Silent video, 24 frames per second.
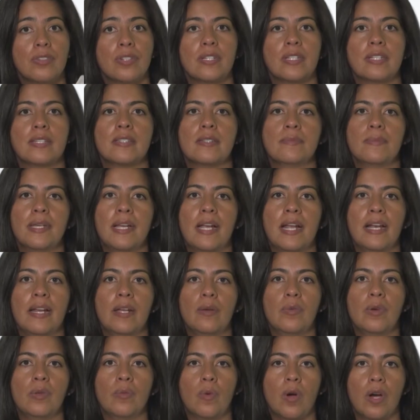needs to be
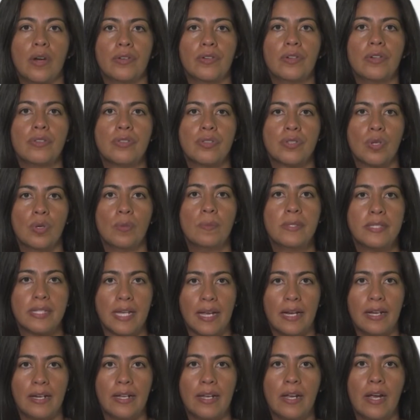cleaned with water and soap
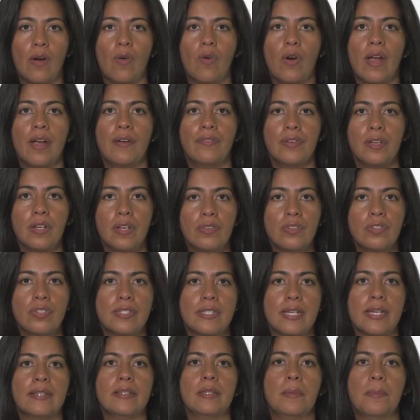daily or every other
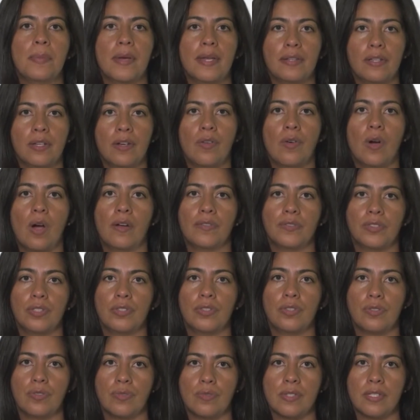day depending how often
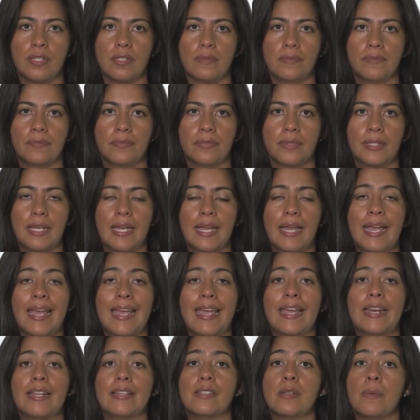you use it.
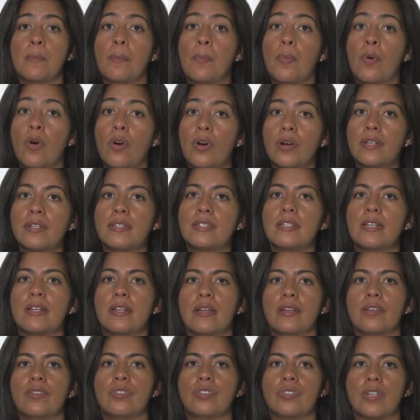It is important to
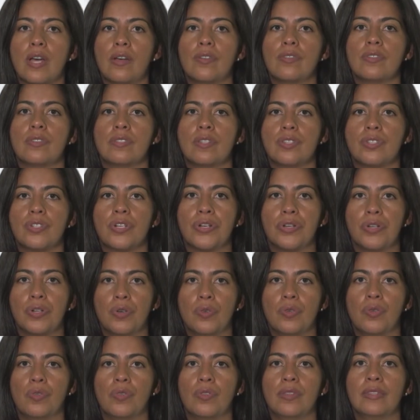let your child's teacher
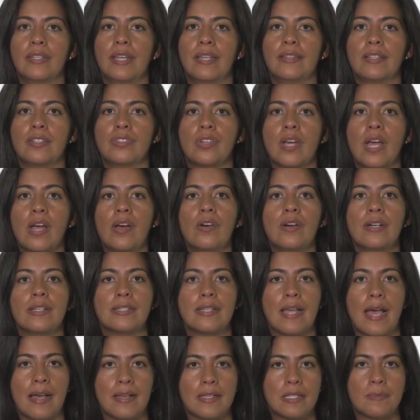know that the child has
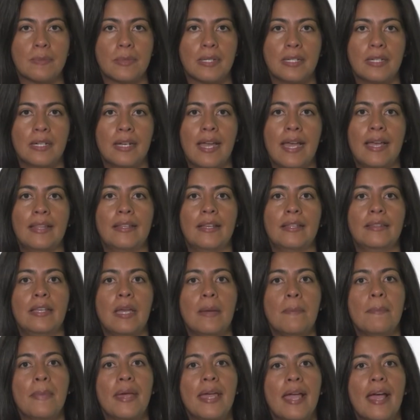asthma and that they
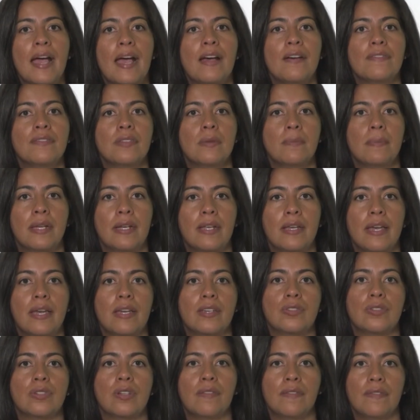may have some
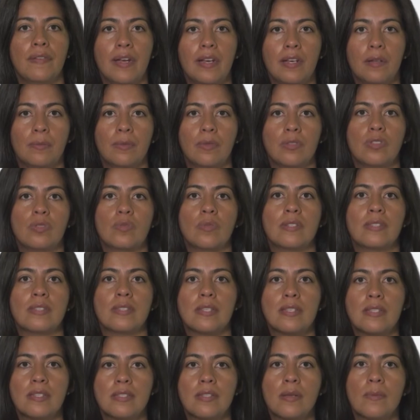medication available to
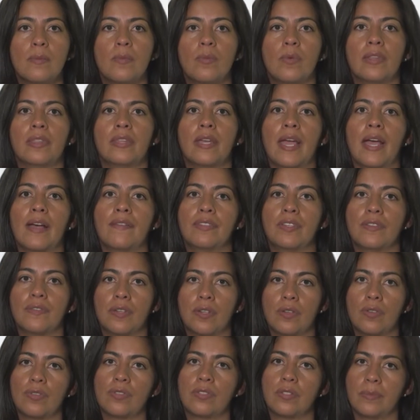assist them when they have
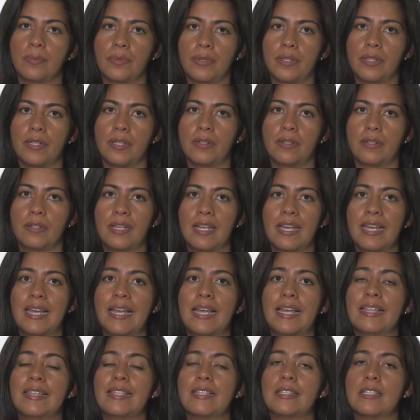difficulty breathing.
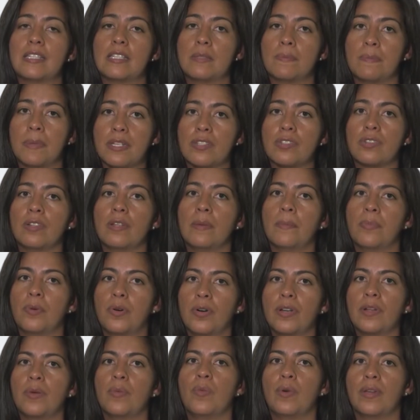This is especially
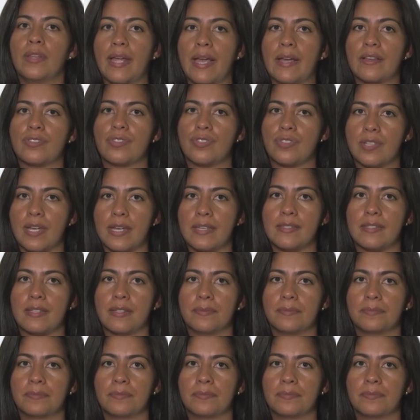important when exercising.